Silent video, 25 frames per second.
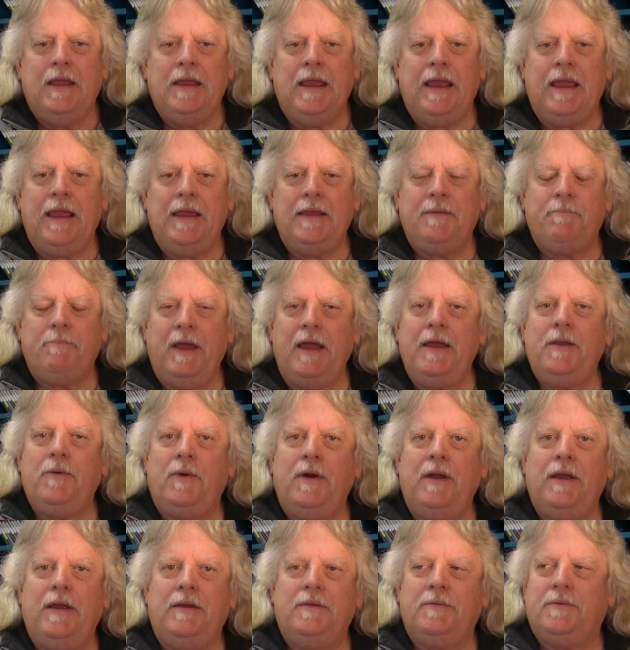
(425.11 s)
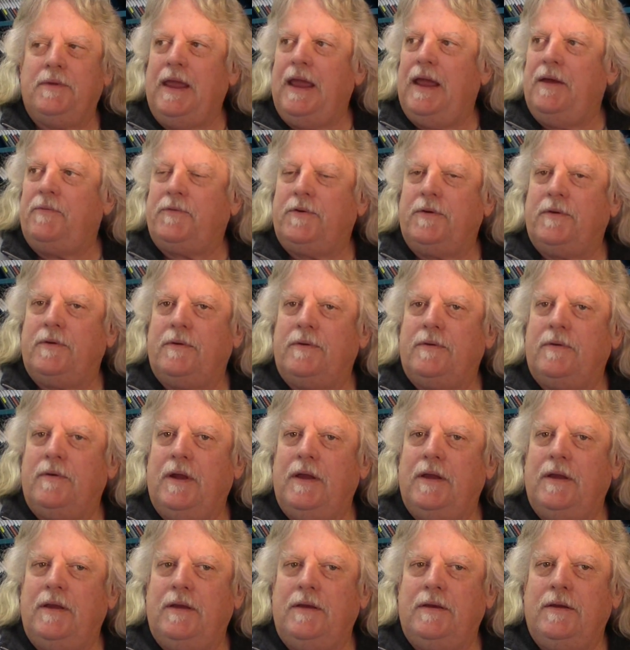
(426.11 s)
And by the way, after
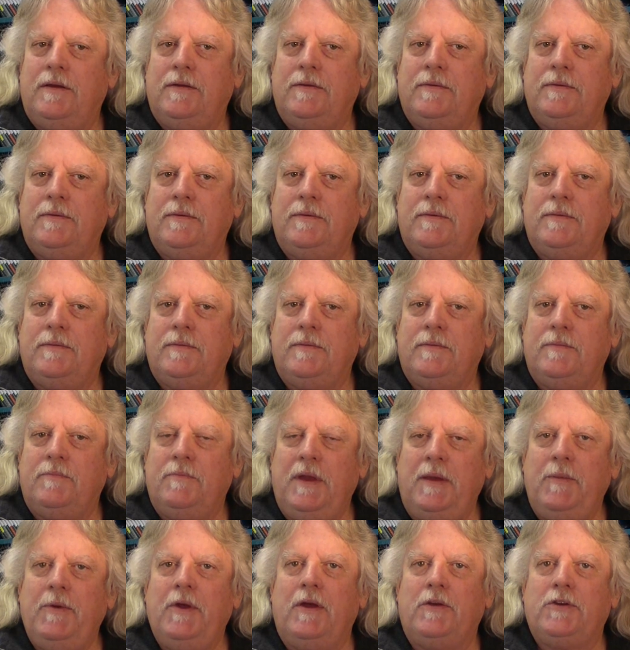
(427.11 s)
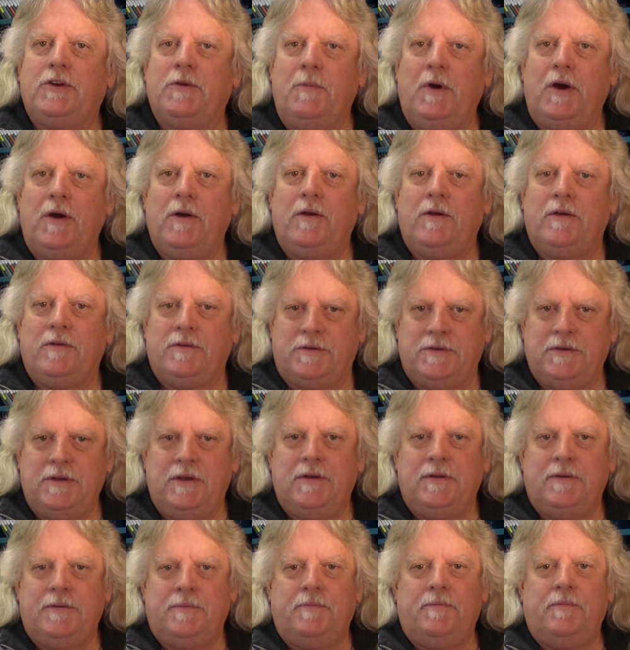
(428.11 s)
uh, maybe on tomorrow's
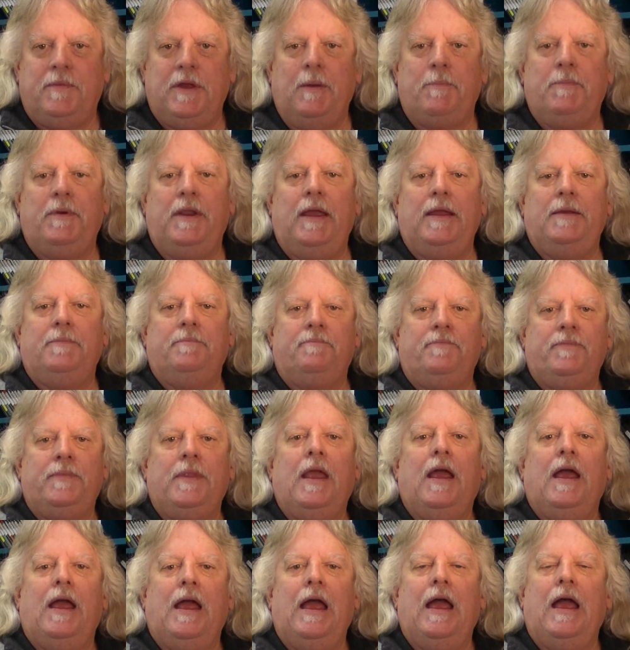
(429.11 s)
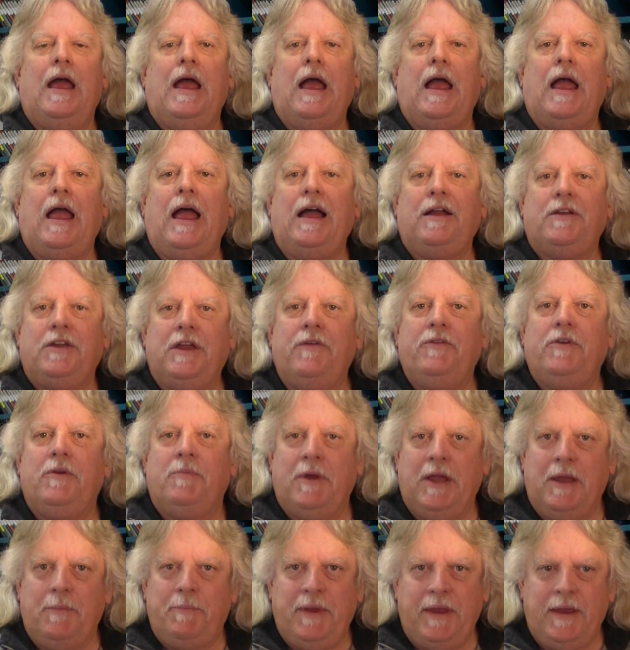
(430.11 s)
uh, update, I'll give you
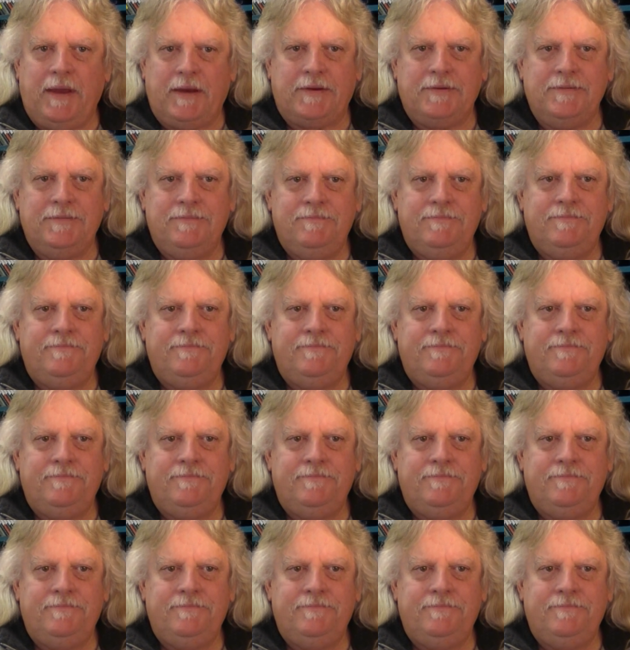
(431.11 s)
my pick.